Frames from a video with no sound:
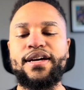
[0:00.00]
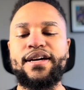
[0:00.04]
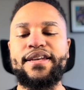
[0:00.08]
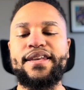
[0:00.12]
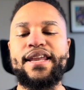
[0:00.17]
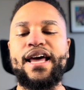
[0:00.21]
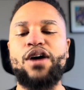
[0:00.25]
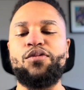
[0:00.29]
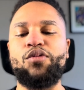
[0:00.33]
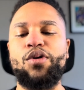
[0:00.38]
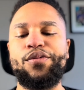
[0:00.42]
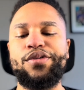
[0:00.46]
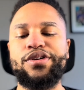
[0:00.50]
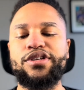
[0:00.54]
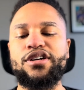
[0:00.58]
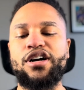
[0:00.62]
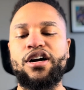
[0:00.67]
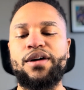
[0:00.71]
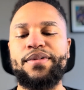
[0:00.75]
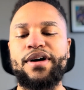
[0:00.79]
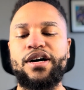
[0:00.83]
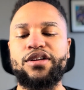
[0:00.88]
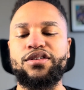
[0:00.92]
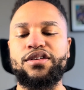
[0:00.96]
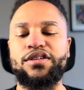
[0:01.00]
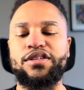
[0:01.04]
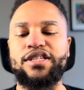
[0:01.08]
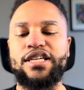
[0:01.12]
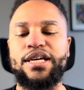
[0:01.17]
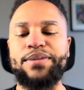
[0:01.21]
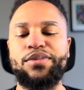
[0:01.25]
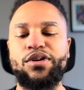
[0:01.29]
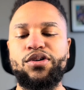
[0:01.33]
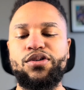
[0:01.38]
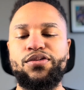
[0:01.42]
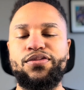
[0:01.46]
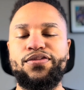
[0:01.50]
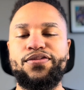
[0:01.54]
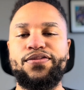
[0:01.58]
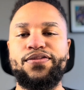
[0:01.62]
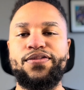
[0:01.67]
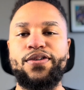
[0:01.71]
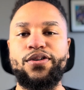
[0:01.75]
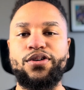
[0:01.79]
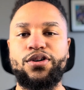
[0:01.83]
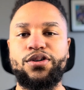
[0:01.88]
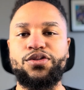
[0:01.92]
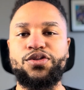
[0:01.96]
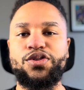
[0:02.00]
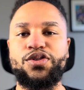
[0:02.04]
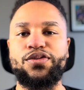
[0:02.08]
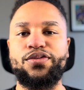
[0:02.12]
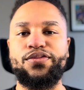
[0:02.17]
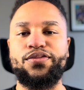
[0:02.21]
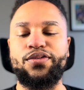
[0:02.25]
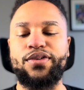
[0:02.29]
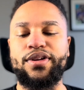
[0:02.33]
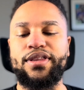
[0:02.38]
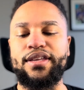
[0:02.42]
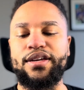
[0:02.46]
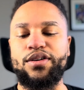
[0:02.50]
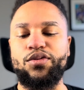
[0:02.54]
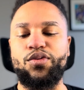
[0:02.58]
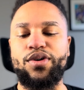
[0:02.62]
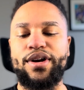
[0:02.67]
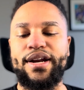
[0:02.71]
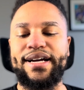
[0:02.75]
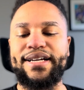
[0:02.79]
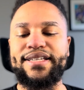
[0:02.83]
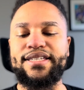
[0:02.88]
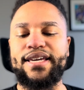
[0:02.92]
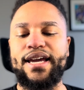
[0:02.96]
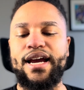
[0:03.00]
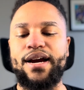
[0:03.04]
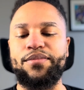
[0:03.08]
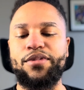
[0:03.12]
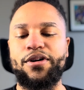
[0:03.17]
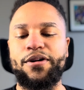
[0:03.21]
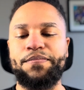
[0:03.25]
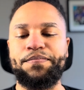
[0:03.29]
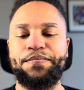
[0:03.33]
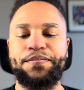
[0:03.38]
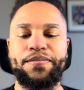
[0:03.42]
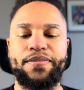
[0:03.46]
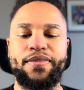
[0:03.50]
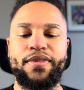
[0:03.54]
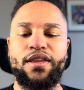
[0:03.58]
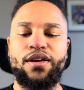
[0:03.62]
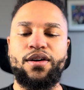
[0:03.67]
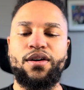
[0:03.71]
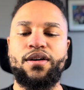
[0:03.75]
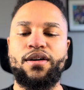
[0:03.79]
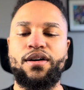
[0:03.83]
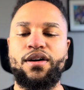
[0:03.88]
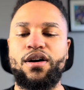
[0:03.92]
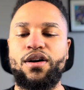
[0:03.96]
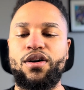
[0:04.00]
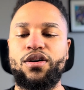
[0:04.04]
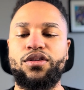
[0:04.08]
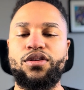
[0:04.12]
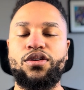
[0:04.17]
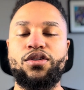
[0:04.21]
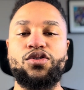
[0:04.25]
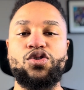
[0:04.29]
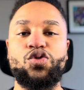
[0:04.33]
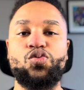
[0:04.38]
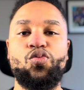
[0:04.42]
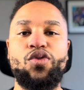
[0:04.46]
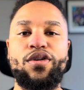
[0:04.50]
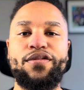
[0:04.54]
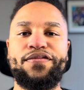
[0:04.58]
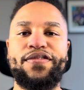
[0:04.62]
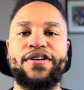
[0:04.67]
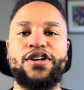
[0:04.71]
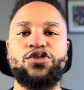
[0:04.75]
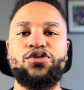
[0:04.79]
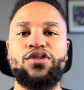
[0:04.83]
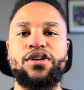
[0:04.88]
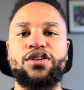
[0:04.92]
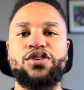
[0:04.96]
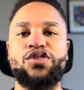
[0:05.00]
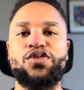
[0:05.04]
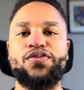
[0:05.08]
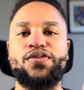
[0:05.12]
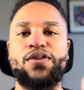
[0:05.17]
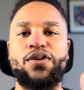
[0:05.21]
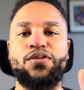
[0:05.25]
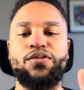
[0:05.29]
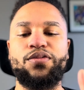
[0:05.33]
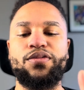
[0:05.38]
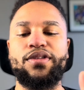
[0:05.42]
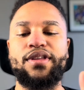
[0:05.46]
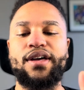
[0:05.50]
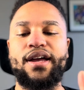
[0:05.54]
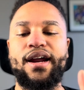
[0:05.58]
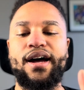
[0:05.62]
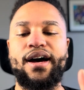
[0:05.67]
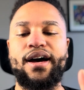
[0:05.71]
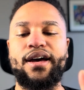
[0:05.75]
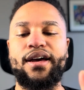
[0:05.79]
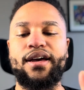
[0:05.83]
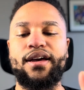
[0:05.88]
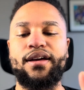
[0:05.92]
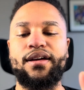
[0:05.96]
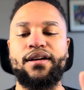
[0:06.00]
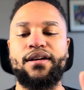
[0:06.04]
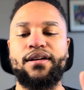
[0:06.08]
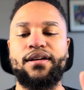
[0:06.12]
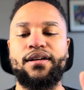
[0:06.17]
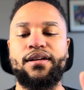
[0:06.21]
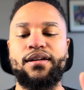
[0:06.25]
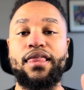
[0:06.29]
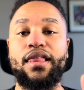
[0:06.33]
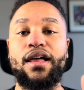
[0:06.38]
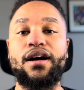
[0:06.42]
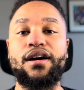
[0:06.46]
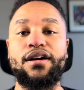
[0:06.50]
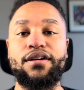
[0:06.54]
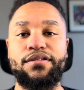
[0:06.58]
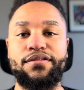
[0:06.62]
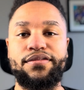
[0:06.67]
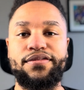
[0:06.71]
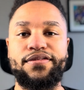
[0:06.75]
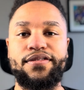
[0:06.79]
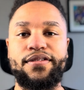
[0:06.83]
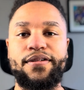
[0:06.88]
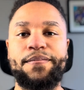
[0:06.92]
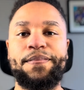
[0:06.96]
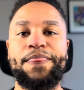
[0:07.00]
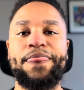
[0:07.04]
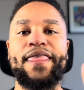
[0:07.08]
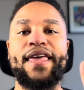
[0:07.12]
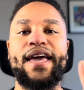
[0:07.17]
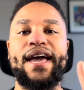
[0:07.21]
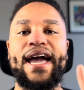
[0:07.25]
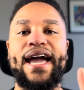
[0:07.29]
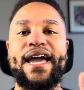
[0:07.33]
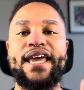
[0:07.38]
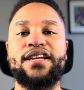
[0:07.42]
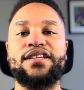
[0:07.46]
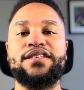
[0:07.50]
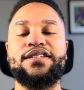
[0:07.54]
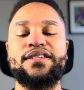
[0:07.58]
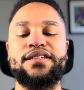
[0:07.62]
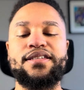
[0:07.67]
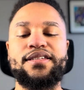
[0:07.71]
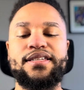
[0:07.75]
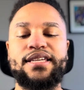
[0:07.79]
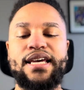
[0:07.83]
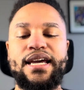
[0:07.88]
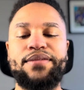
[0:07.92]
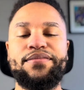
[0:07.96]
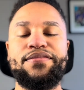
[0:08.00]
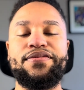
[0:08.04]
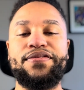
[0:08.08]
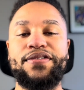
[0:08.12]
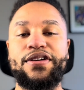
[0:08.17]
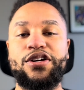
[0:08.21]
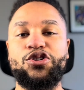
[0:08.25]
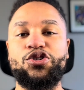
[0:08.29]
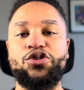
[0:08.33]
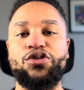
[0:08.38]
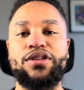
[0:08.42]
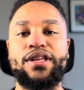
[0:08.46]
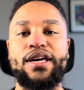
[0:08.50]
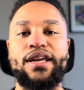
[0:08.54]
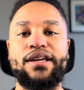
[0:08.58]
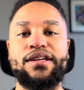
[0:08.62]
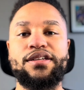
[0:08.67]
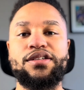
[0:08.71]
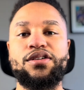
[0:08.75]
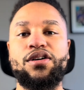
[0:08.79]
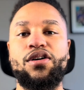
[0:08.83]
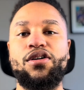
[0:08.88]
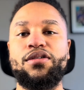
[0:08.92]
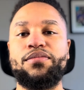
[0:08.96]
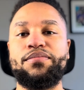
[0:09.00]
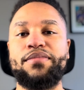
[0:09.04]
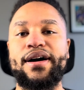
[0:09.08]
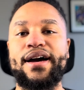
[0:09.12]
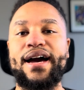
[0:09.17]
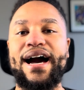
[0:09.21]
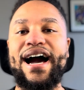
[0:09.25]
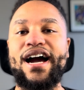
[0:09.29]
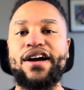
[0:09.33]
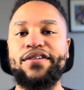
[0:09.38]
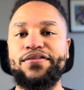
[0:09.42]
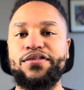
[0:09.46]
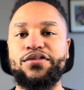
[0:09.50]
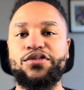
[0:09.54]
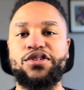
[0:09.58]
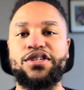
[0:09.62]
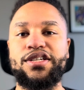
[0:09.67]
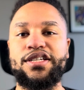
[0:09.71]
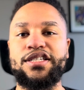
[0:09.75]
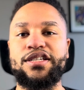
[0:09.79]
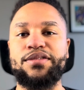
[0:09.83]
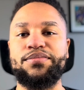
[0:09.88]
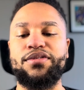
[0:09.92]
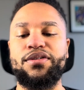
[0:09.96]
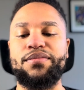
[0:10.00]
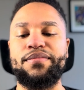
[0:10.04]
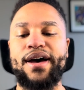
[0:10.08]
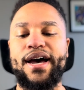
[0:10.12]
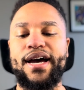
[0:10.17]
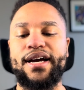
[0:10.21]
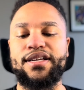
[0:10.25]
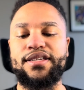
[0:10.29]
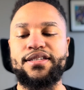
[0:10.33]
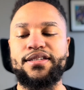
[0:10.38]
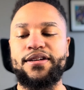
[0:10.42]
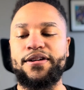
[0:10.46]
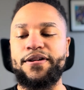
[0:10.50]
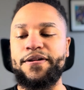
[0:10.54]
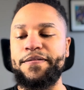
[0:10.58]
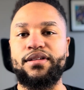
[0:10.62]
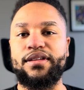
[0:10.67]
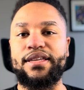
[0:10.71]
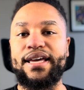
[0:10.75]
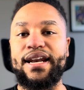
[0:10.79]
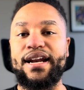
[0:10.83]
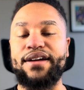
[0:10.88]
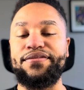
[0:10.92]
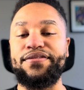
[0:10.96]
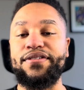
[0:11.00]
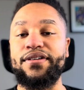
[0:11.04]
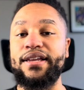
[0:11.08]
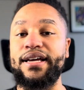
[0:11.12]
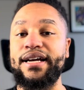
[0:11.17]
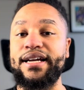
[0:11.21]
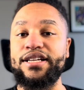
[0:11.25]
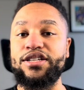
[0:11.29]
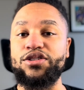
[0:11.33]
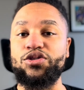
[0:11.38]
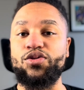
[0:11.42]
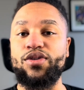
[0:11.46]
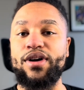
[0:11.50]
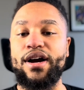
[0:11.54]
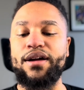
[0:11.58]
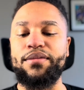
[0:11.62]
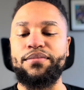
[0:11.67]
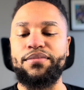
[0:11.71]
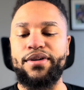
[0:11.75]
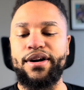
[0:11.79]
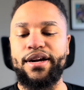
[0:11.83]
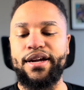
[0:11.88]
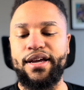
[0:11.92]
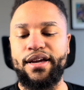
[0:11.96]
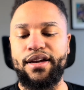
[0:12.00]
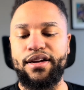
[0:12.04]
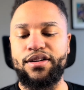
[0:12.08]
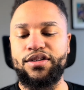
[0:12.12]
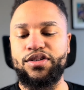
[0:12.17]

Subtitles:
Now, when we talk about the typical photos with the 1X camera, there's one feature on this phone that I love, and it's the same feature that is on my iPhone 16 Pro Max that I feel like is groundbreaking.